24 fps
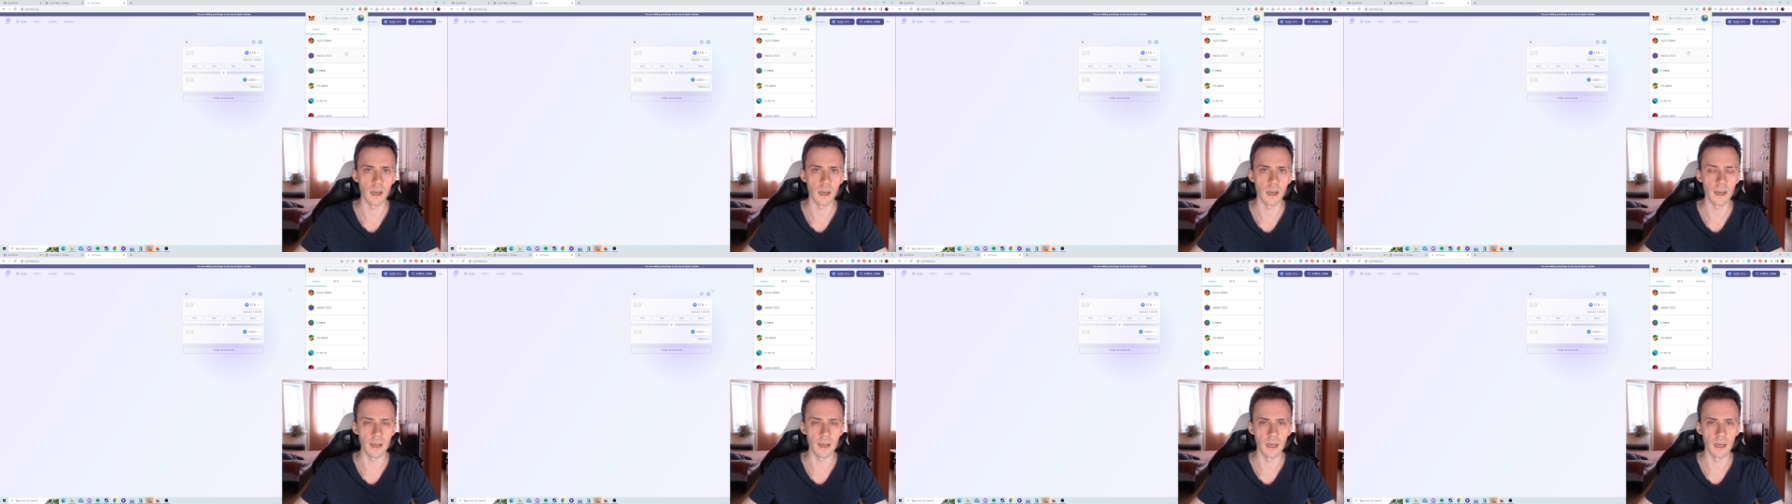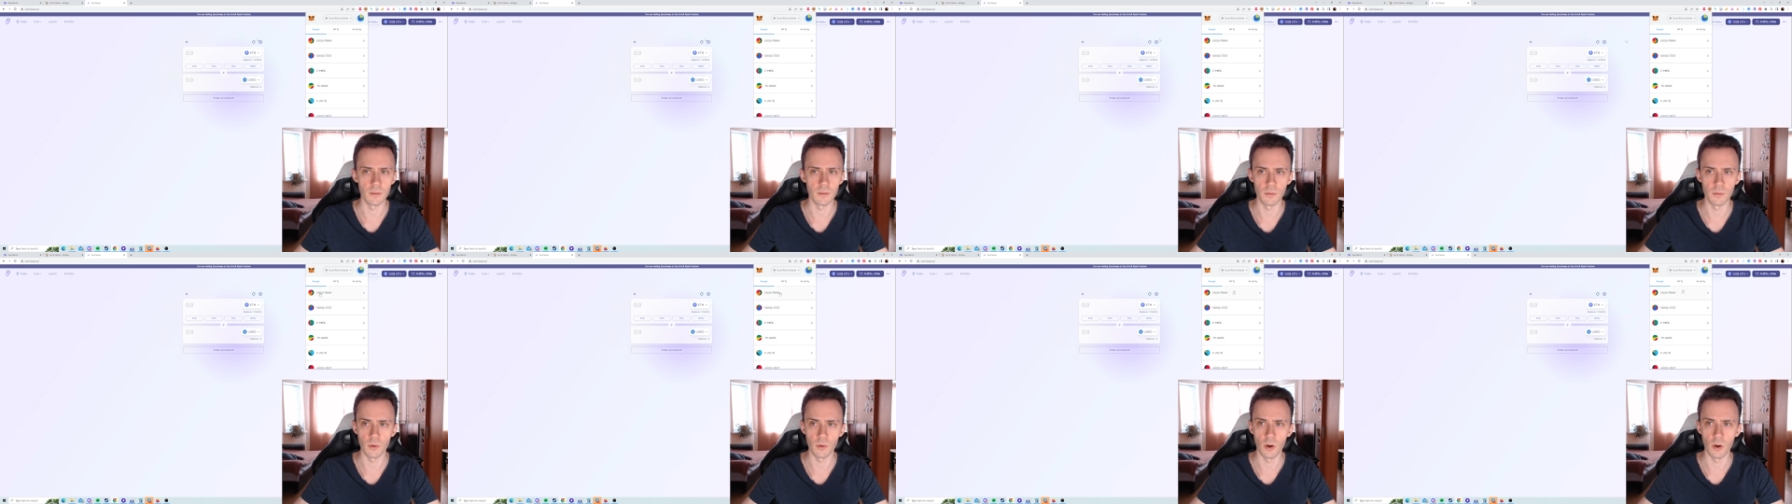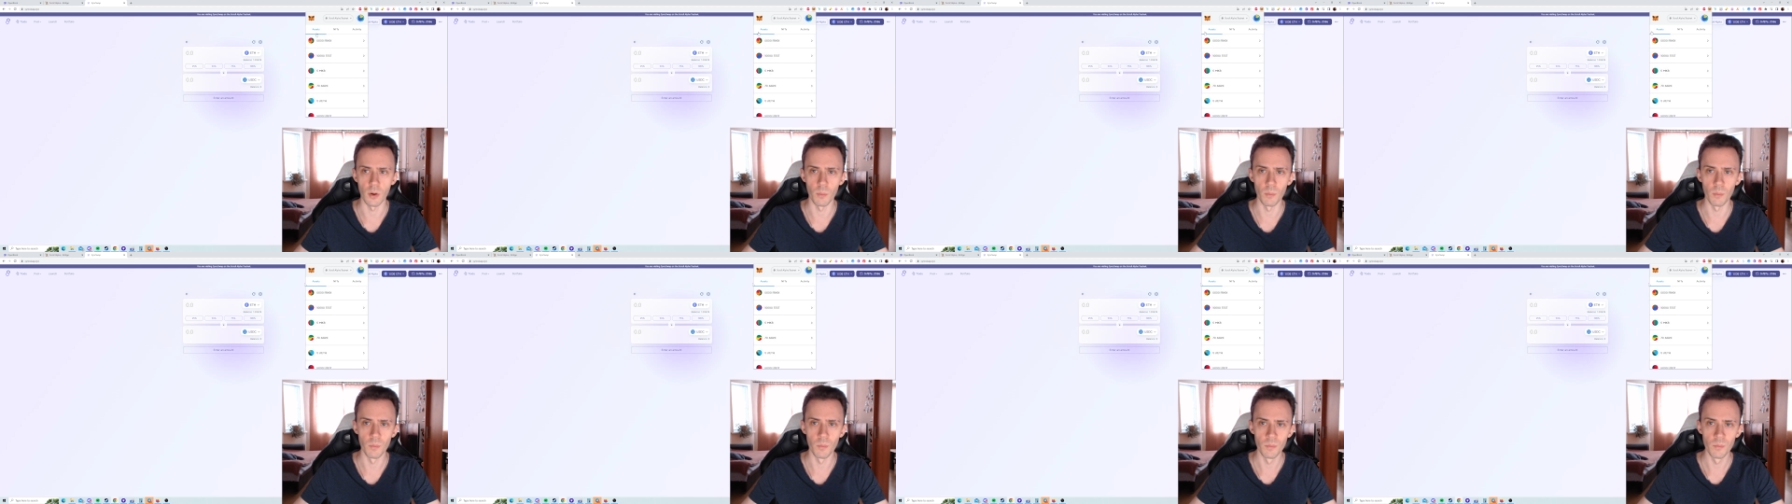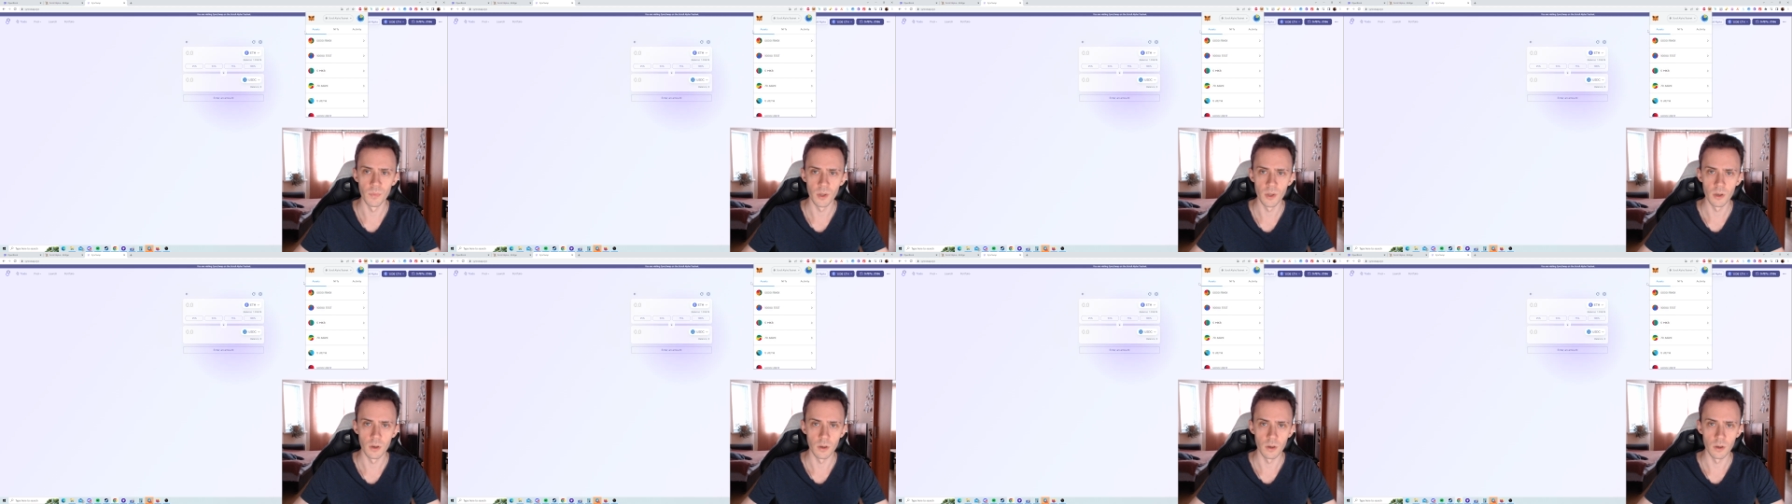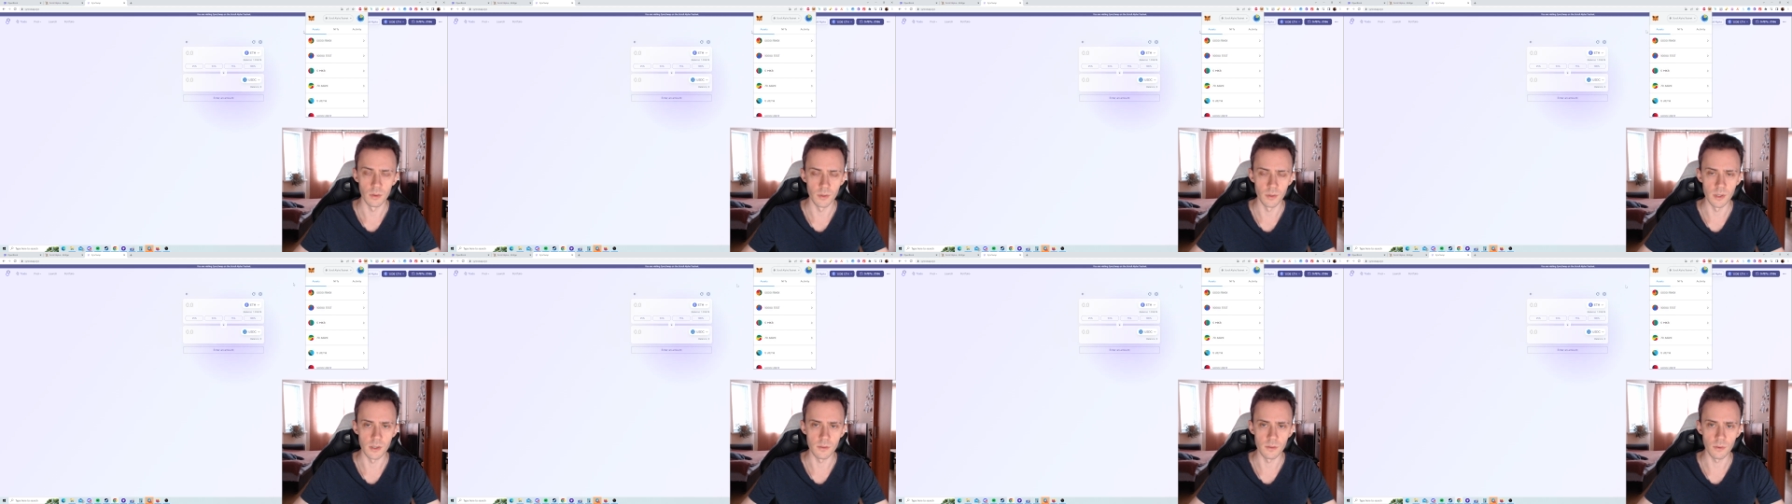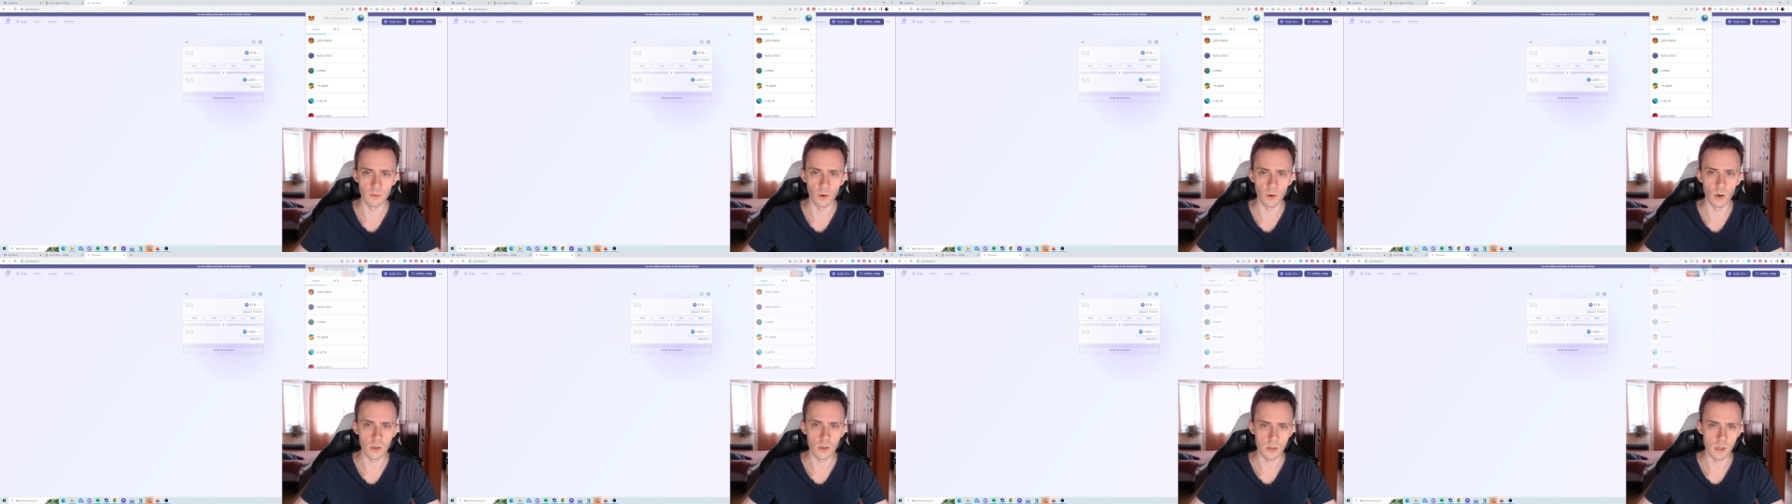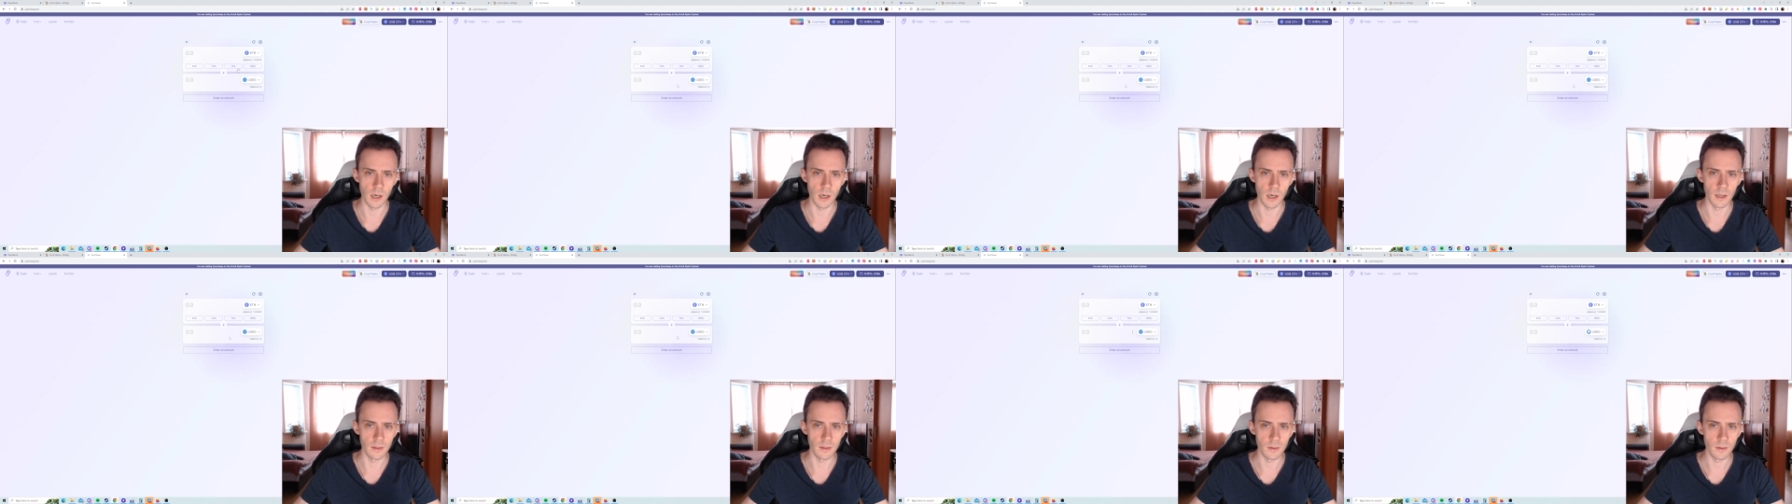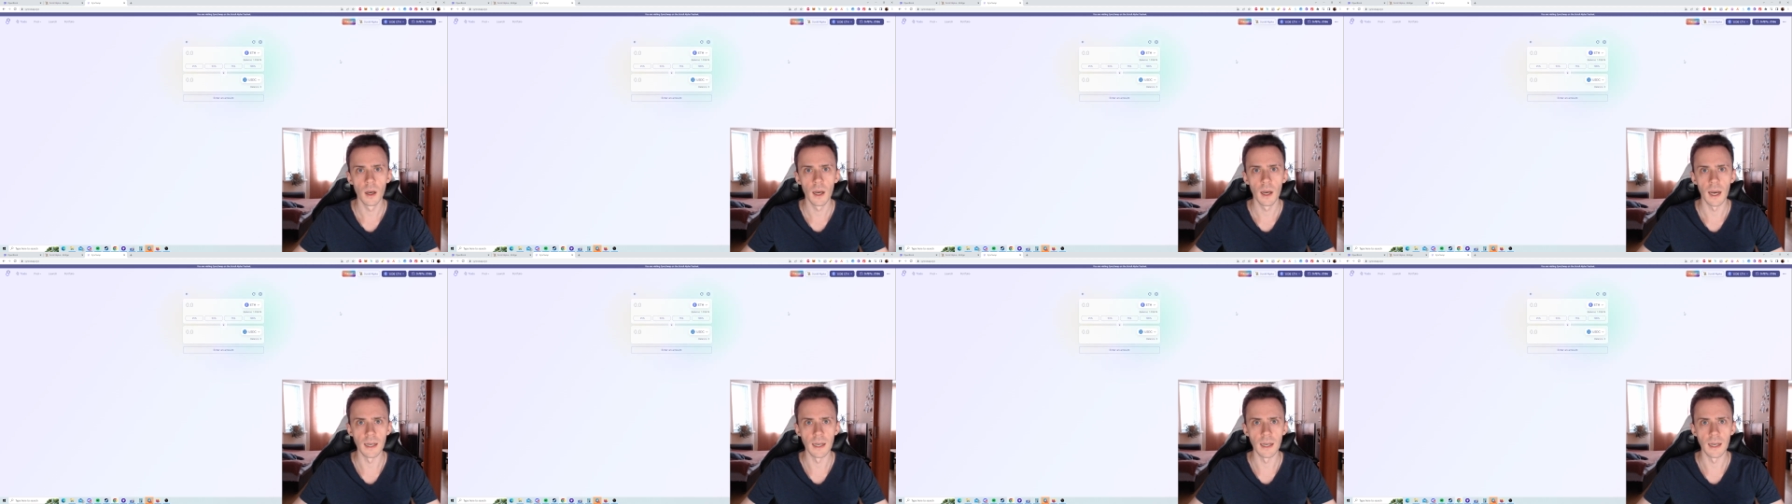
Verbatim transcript: I got from this faucet.